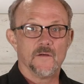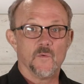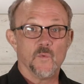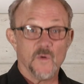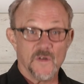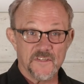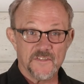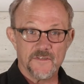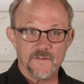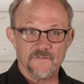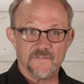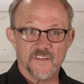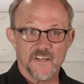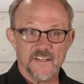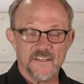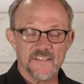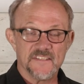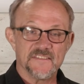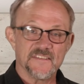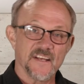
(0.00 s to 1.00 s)
Once you've
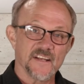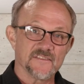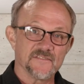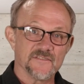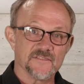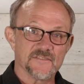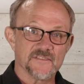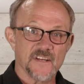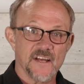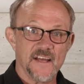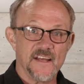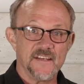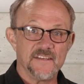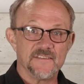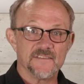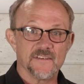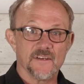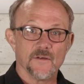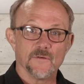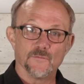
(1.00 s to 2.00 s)
done this
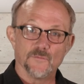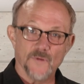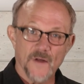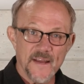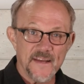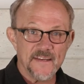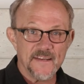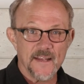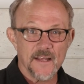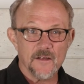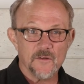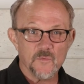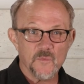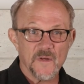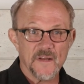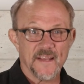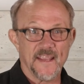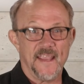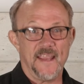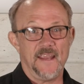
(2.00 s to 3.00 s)
exercise, write down
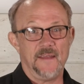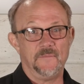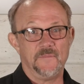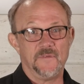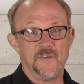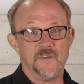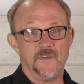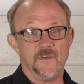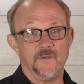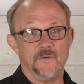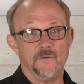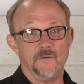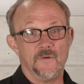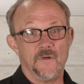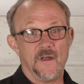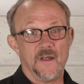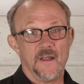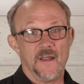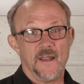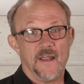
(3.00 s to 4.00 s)
what came to you
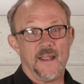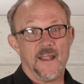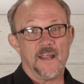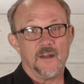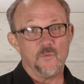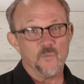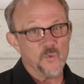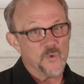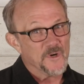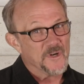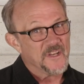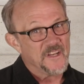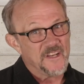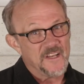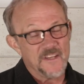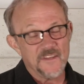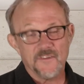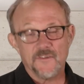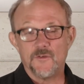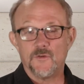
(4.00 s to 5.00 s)
and work it
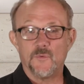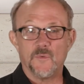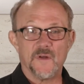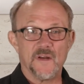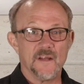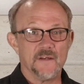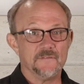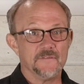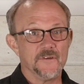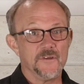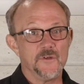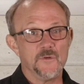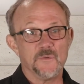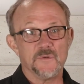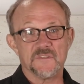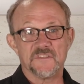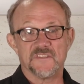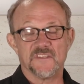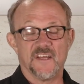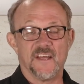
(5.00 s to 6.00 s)
into whatever you
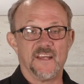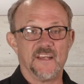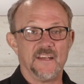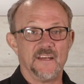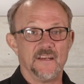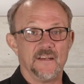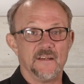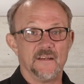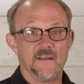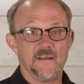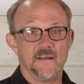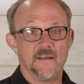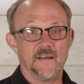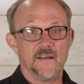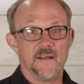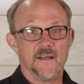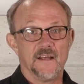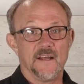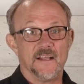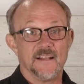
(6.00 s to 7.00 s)
will say.
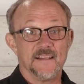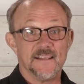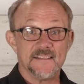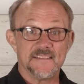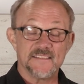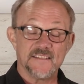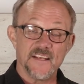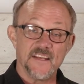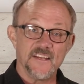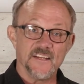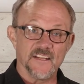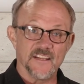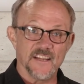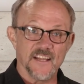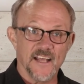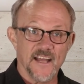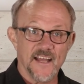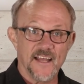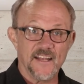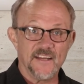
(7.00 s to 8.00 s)
Let's say you
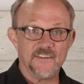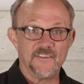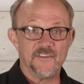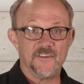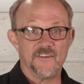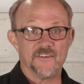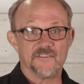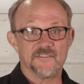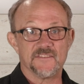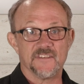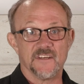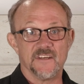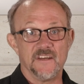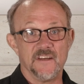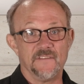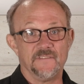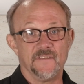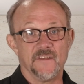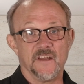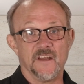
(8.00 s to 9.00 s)
lied to your
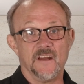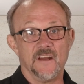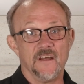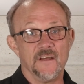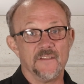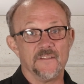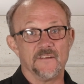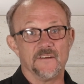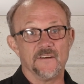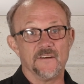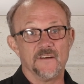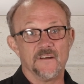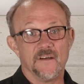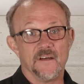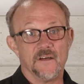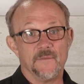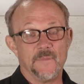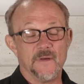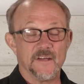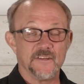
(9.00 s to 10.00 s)
significant other
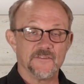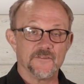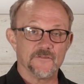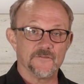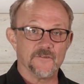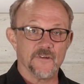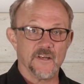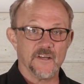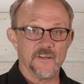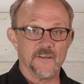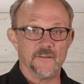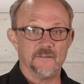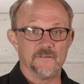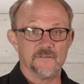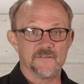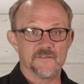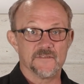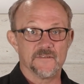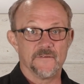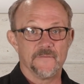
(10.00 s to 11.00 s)
about your drug
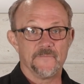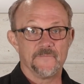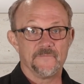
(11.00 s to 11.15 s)
use.